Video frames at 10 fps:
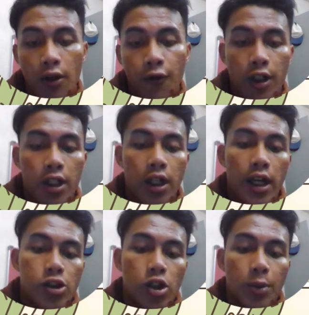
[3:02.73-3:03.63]
For the
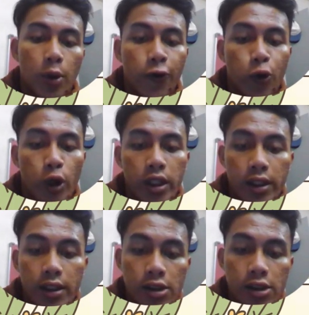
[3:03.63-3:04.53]
x to the power of 1,
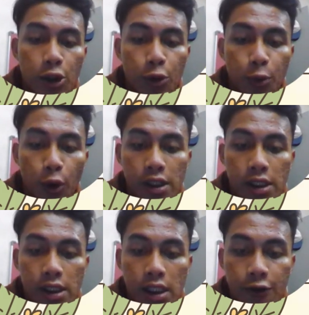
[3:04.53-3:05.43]

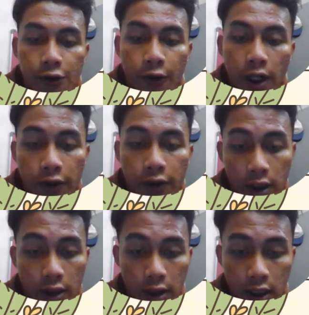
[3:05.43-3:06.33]

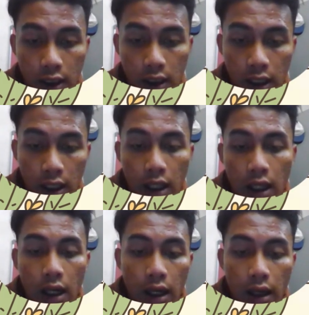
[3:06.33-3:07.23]
0.6533,
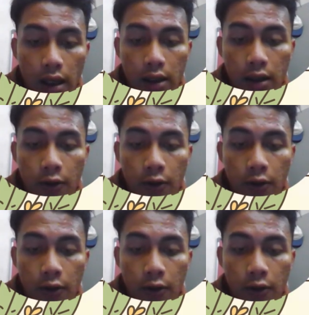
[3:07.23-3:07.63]
and